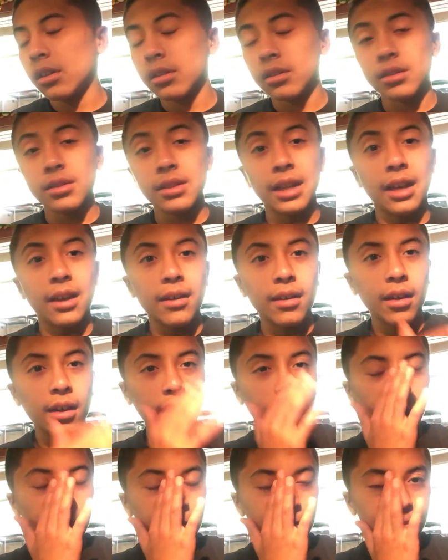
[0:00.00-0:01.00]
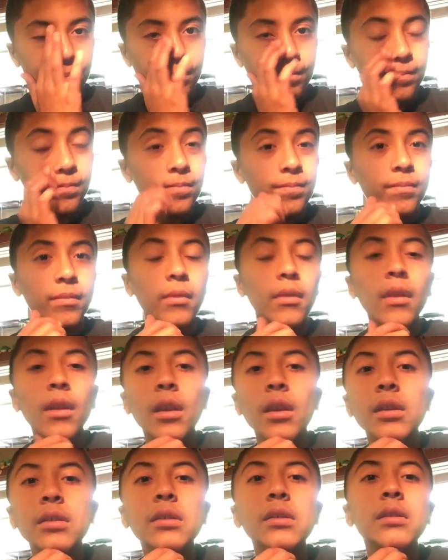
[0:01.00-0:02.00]
Yeah. Um.
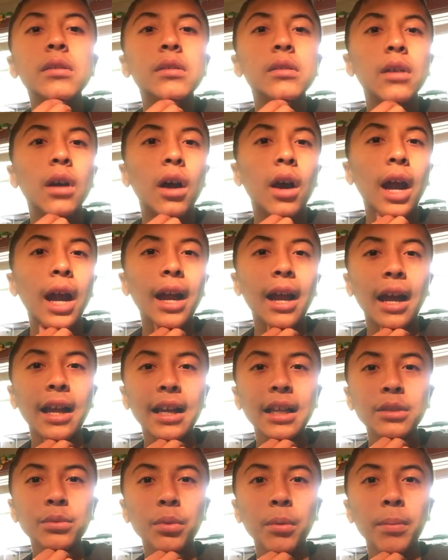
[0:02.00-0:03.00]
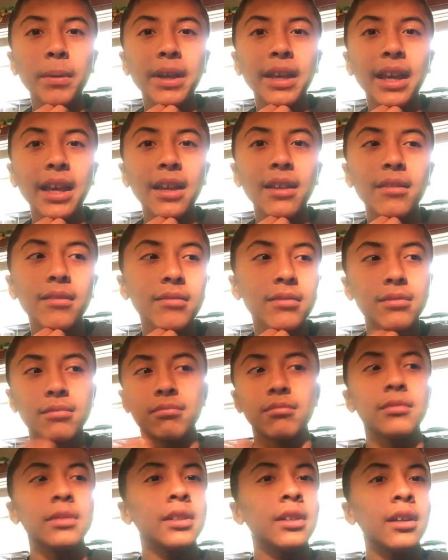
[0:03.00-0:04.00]
Alright, I guess we'll begin.
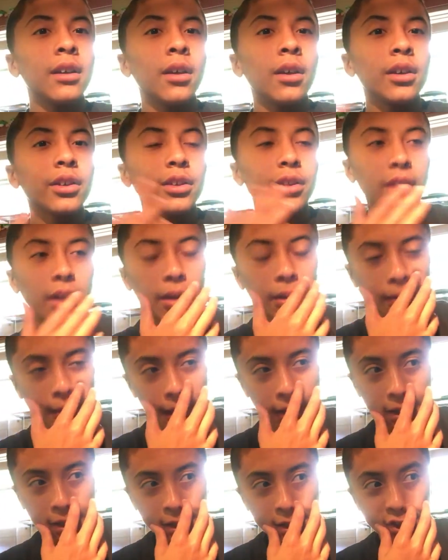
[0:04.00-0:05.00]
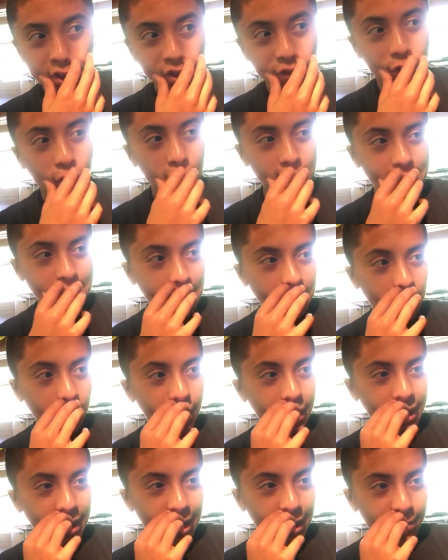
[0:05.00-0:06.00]
You know, so the first thing
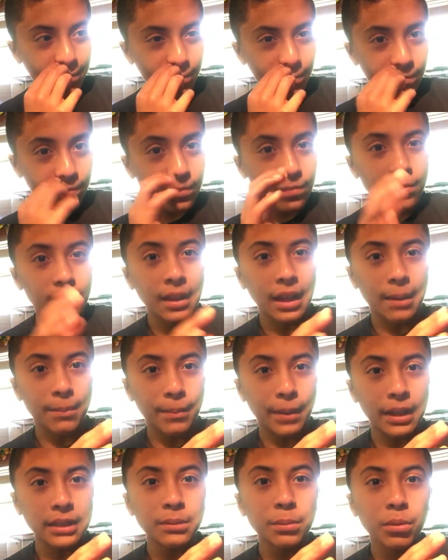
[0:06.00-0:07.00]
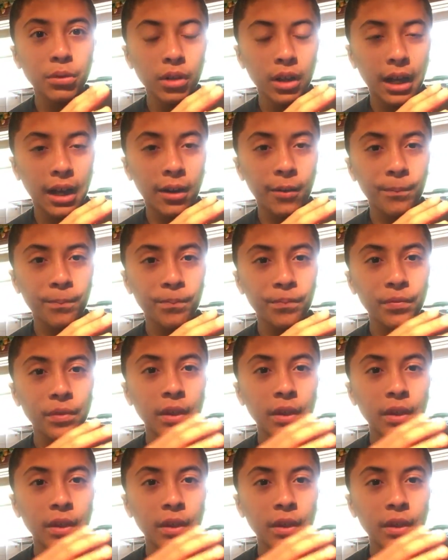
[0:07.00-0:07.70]
we got that I'm about to pull out,